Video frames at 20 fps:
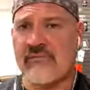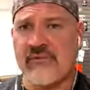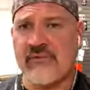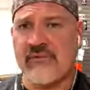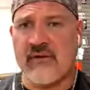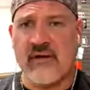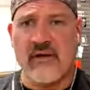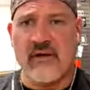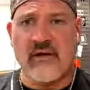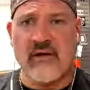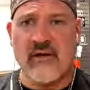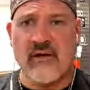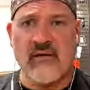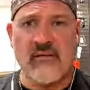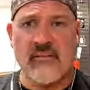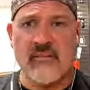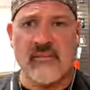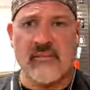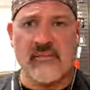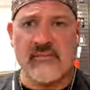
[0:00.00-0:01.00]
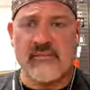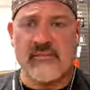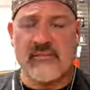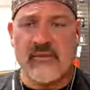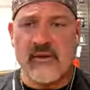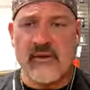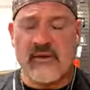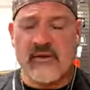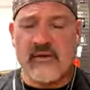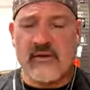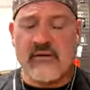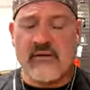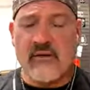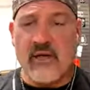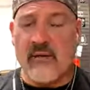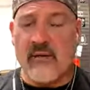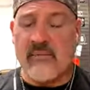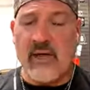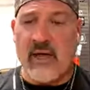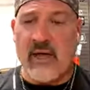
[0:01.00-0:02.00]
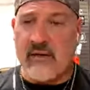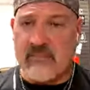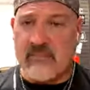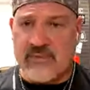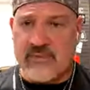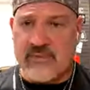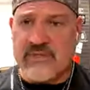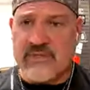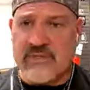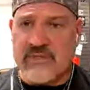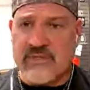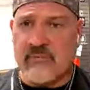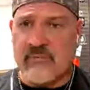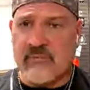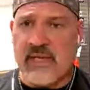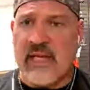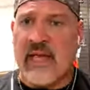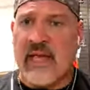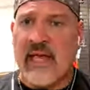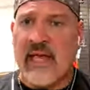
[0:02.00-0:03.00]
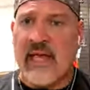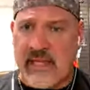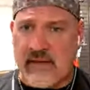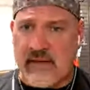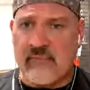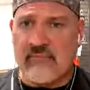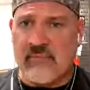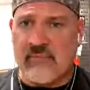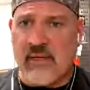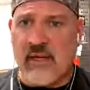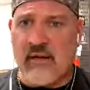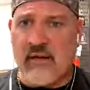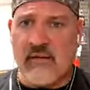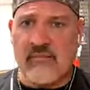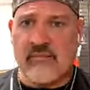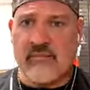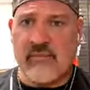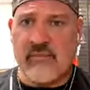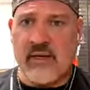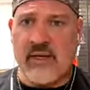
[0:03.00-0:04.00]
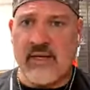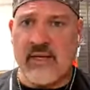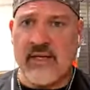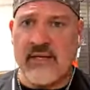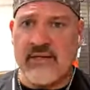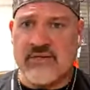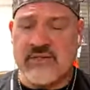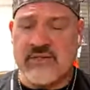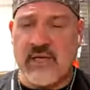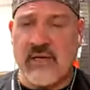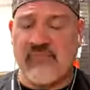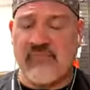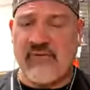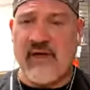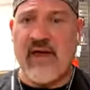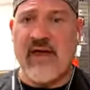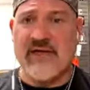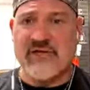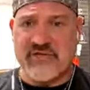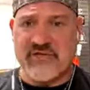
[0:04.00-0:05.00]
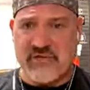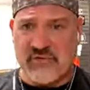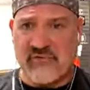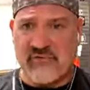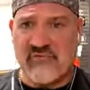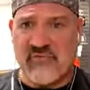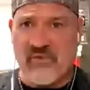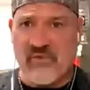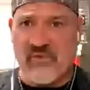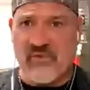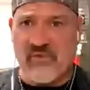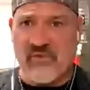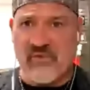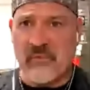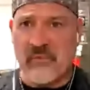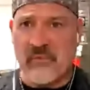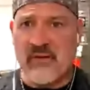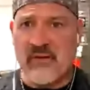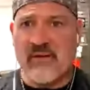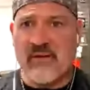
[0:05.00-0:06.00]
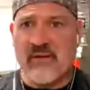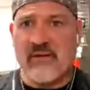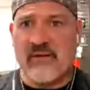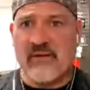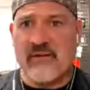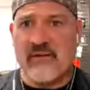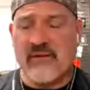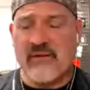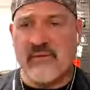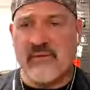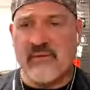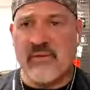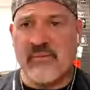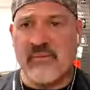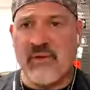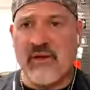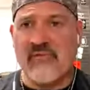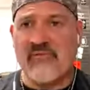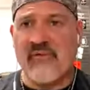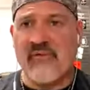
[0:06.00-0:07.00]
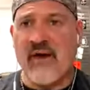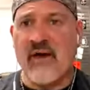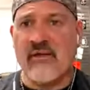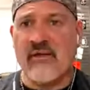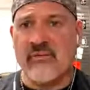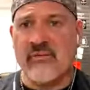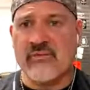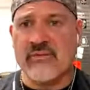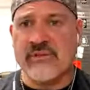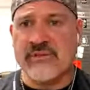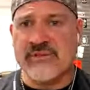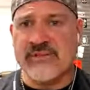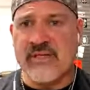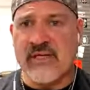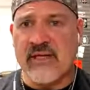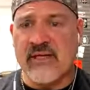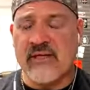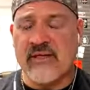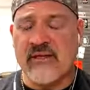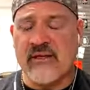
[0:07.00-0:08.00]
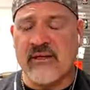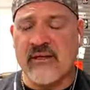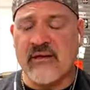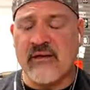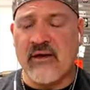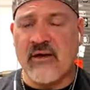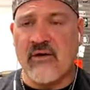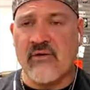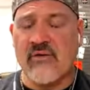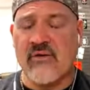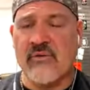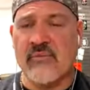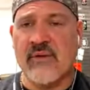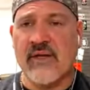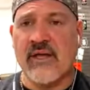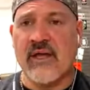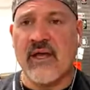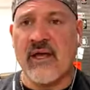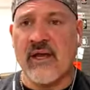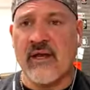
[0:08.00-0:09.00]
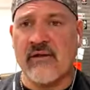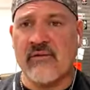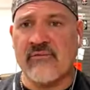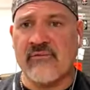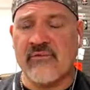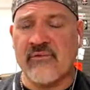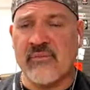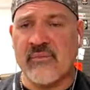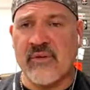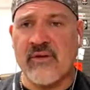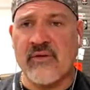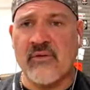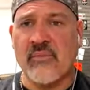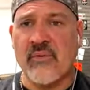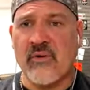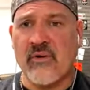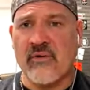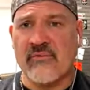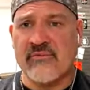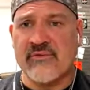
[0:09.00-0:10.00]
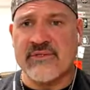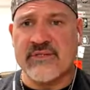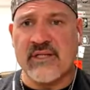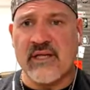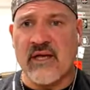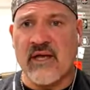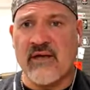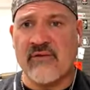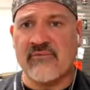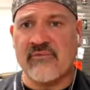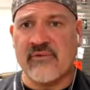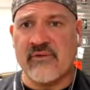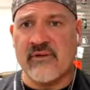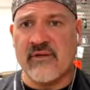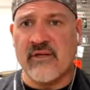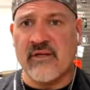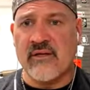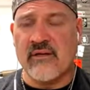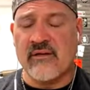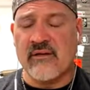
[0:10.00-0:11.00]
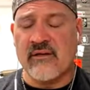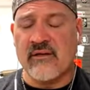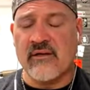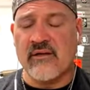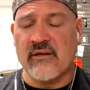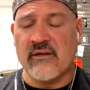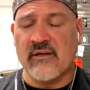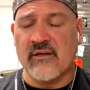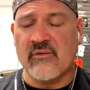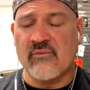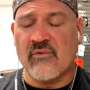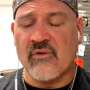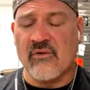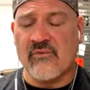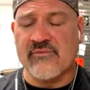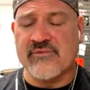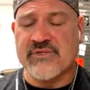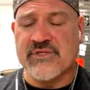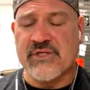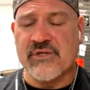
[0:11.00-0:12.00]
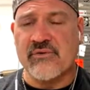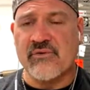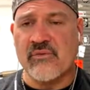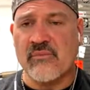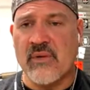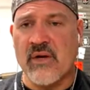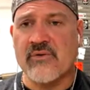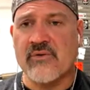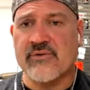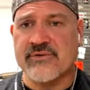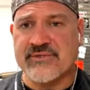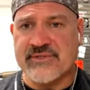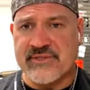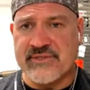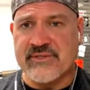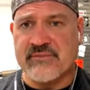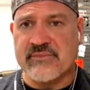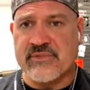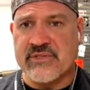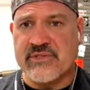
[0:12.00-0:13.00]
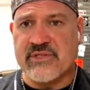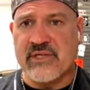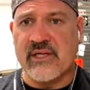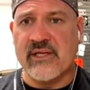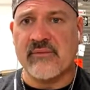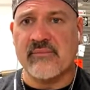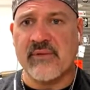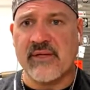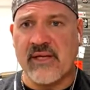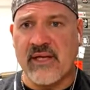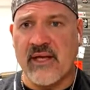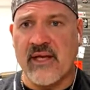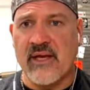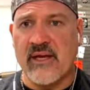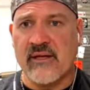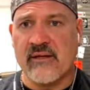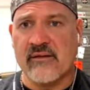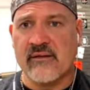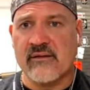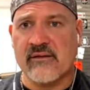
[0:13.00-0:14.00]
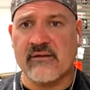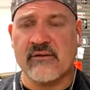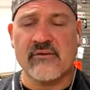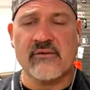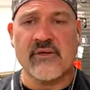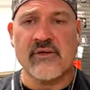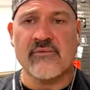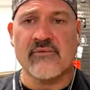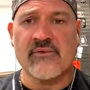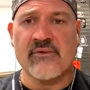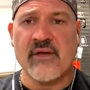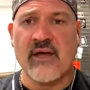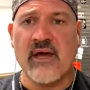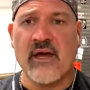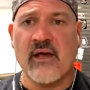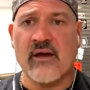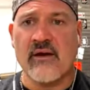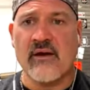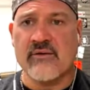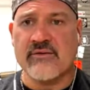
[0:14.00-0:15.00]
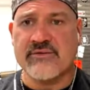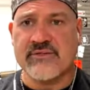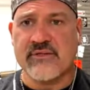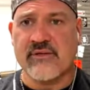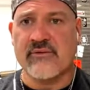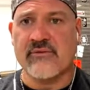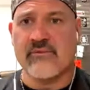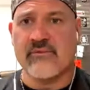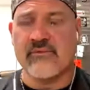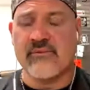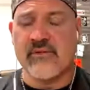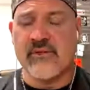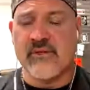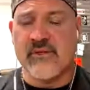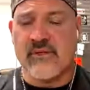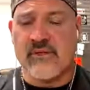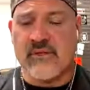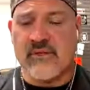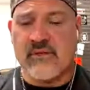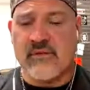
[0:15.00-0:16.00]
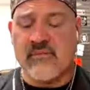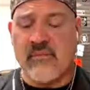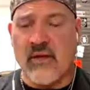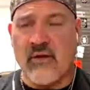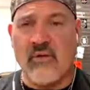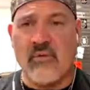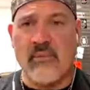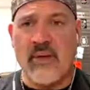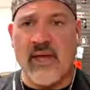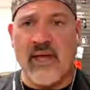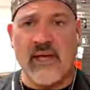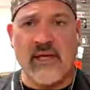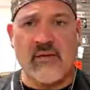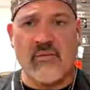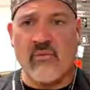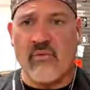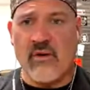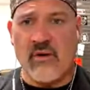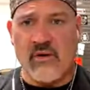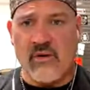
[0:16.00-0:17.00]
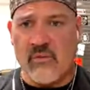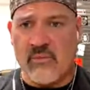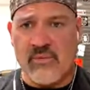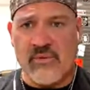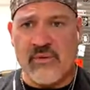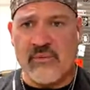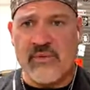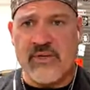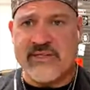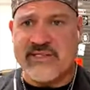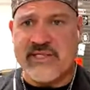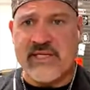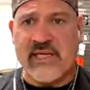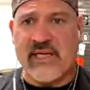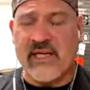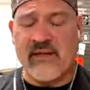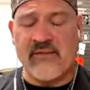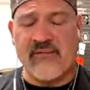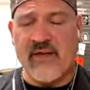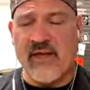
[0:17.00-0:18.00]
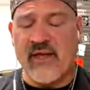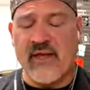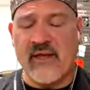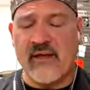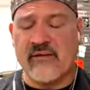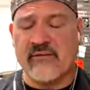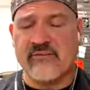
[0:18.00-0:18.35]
Um, I'm not a machine mechanic now by any shape, fashion, or form. Uh, but my father was a uh, auto mechanic for the better part of his life, and then uh, he worked for General Motors as a machine mechanic until he retired. So my old man can work on pretty much anything.